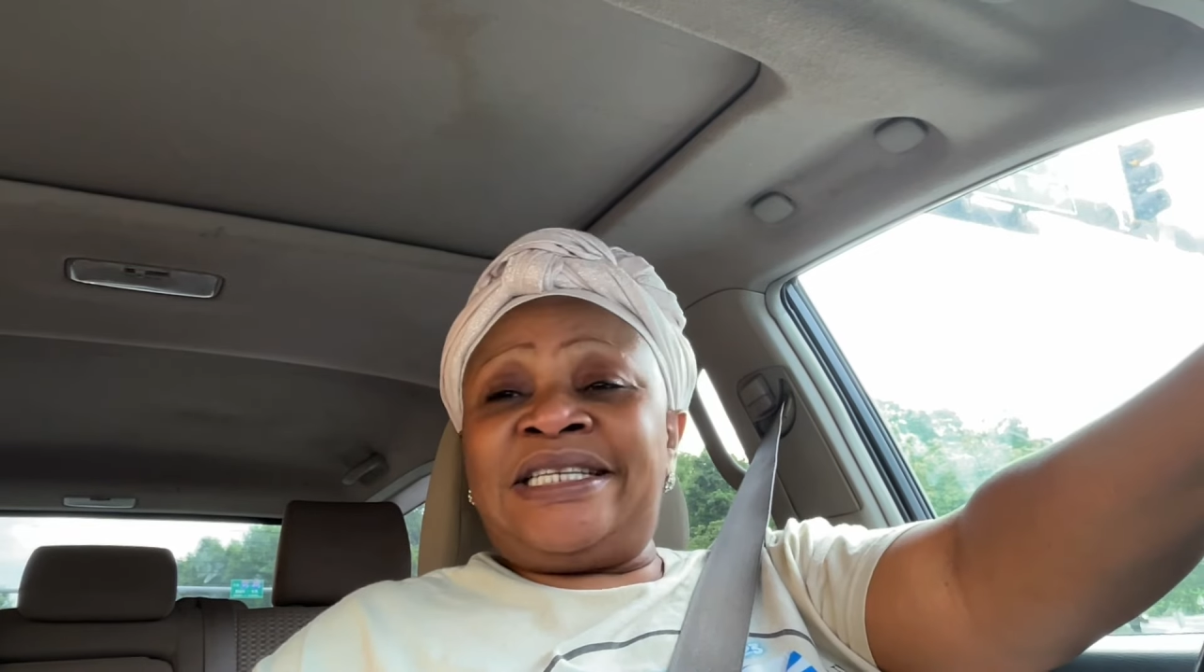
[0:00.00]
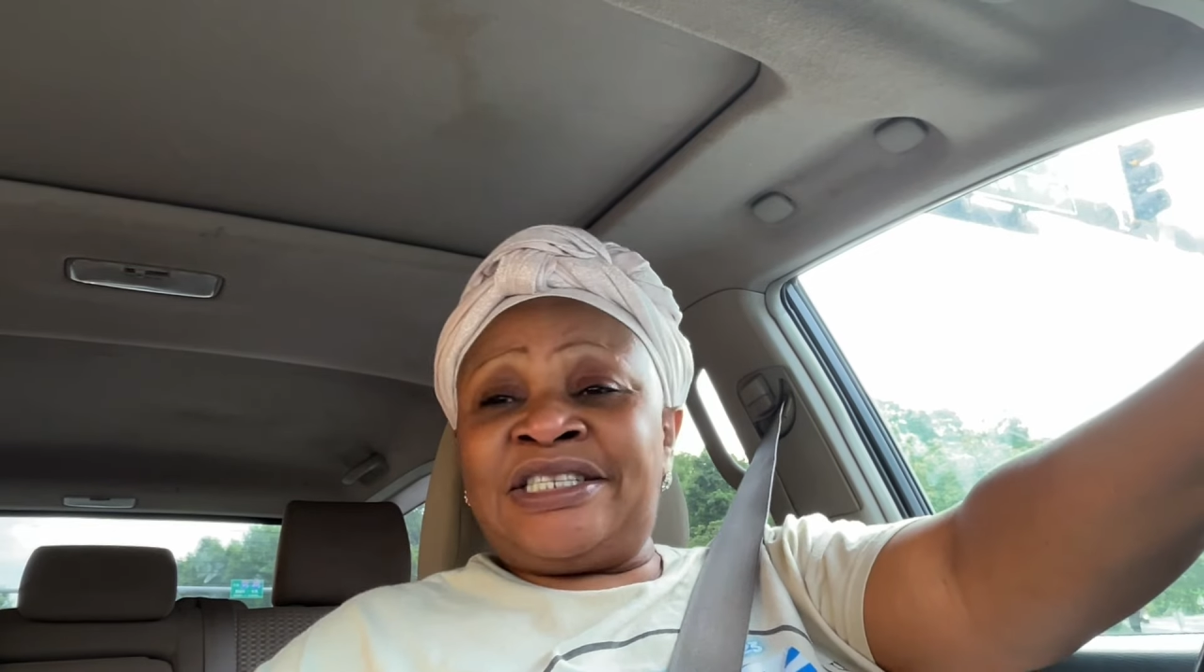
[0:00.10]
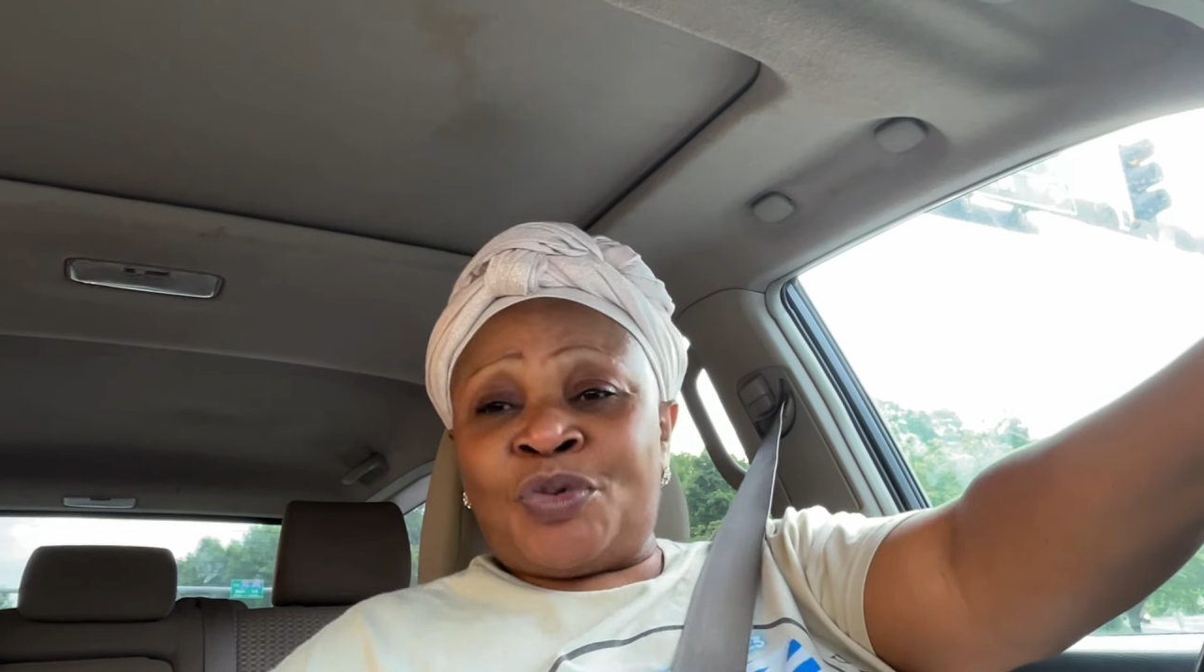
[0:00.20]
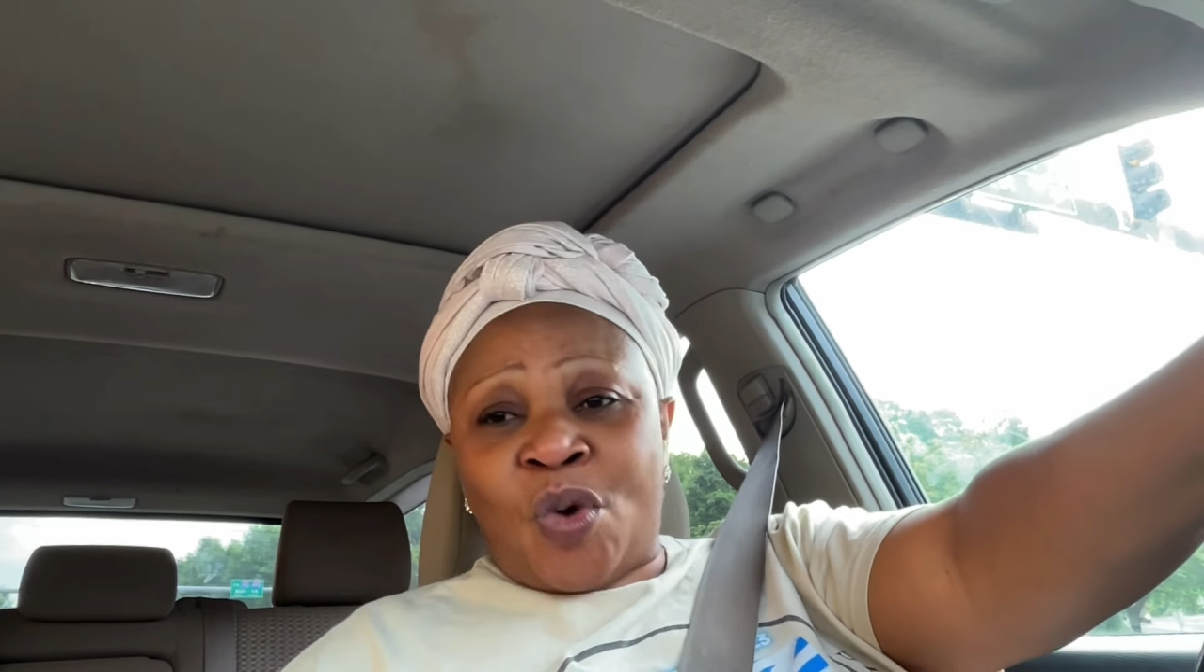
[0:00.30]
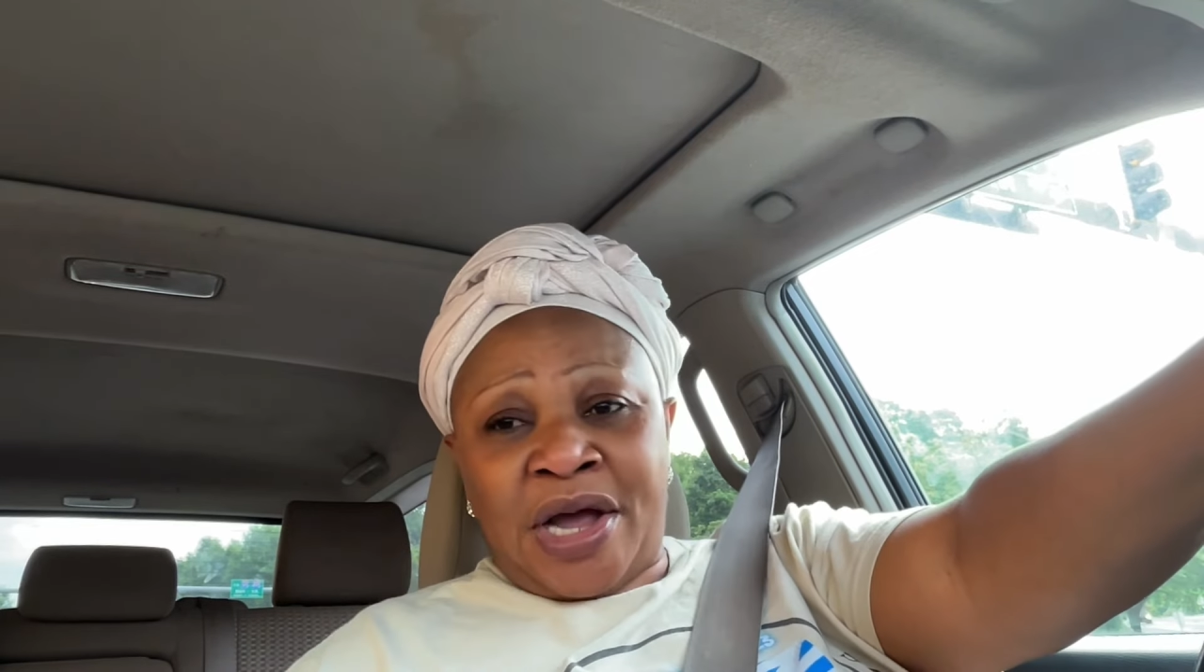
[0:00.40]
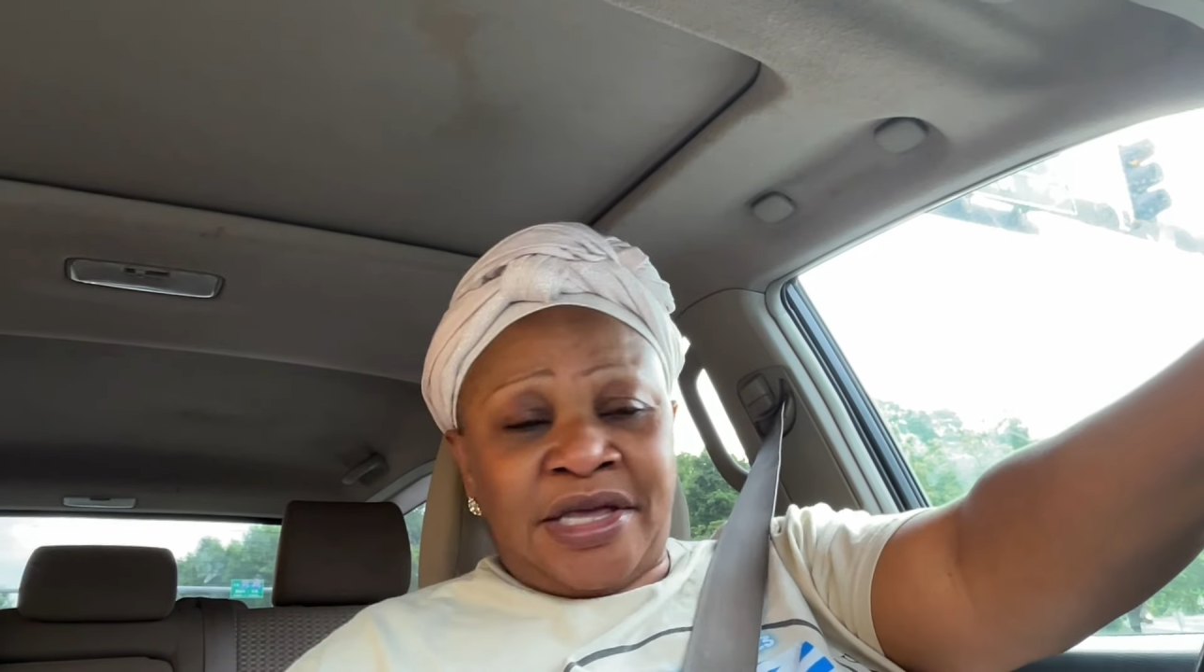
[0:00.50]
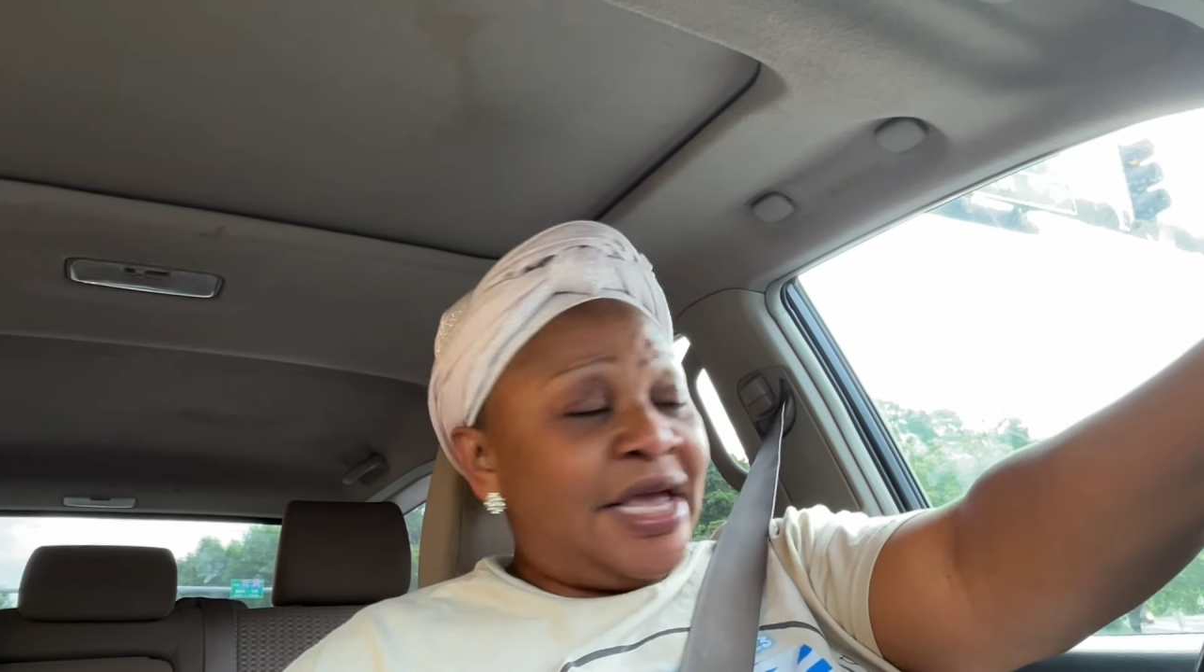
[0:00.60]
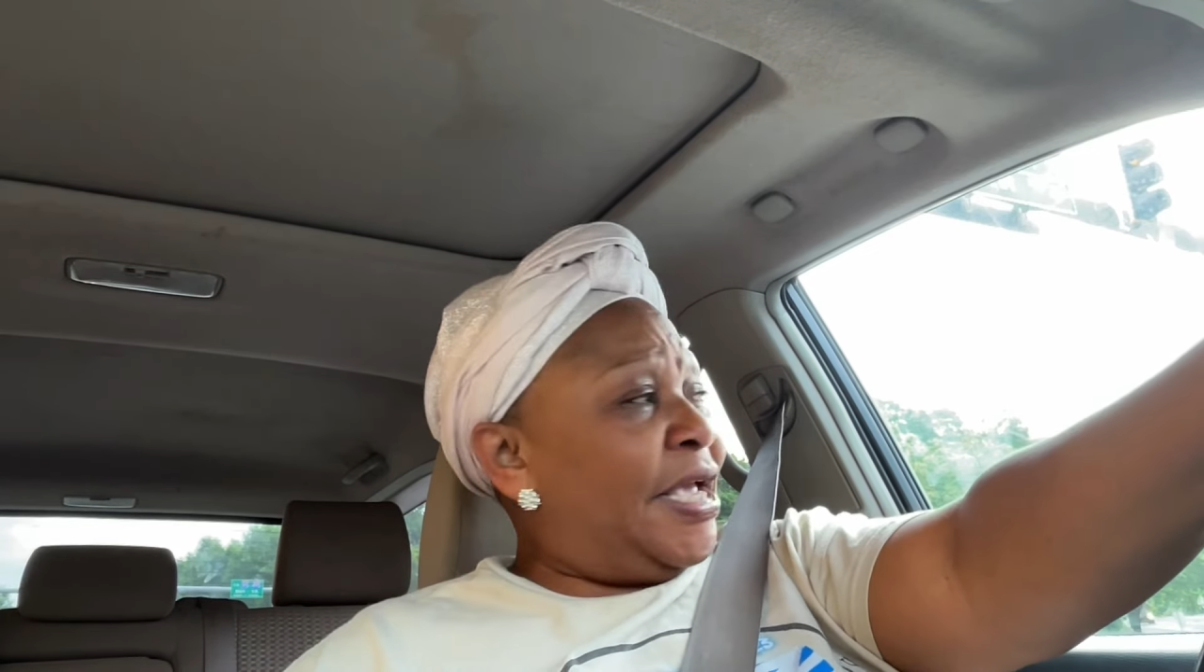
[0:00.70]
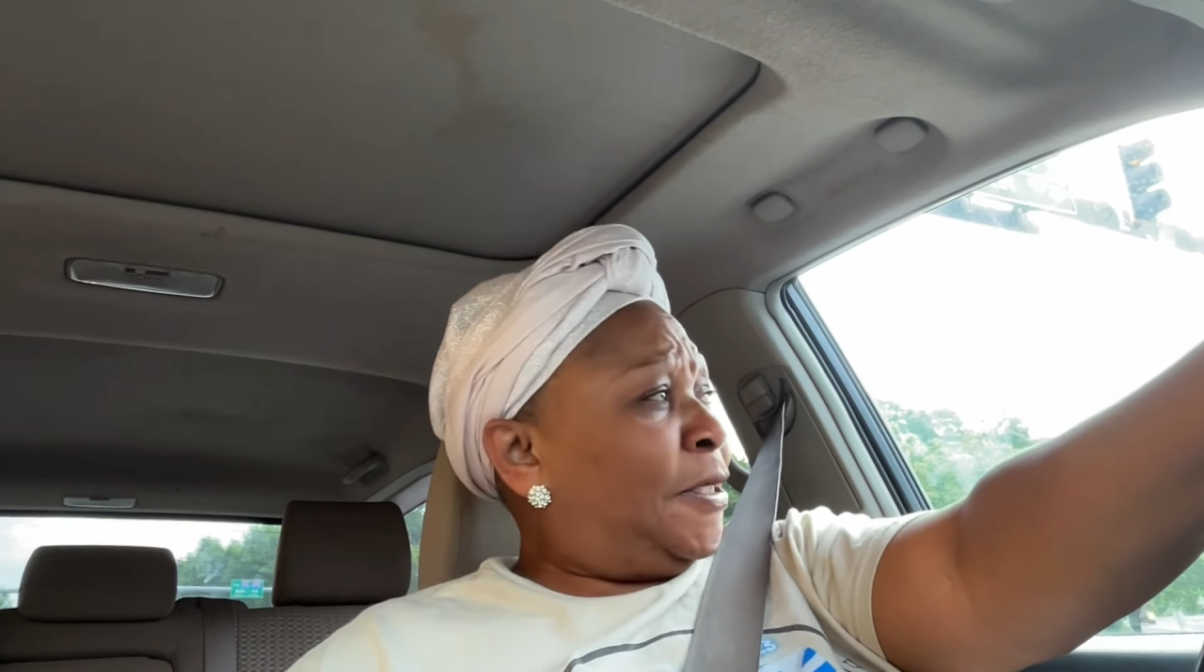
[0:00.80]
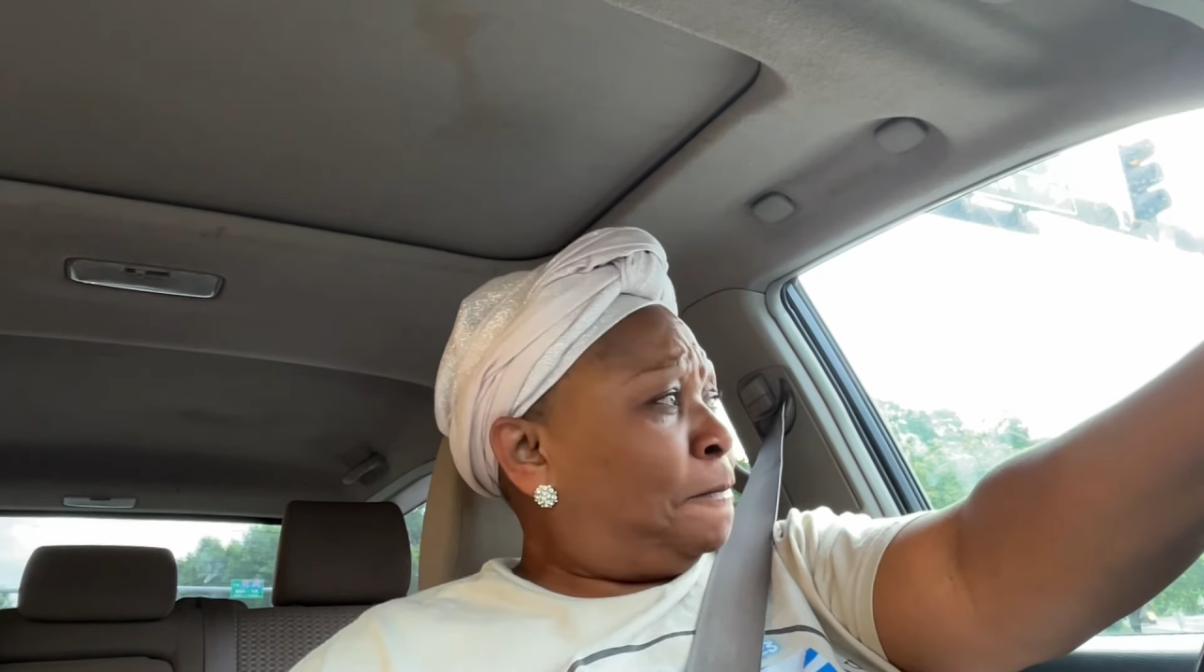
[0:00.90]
this 1 year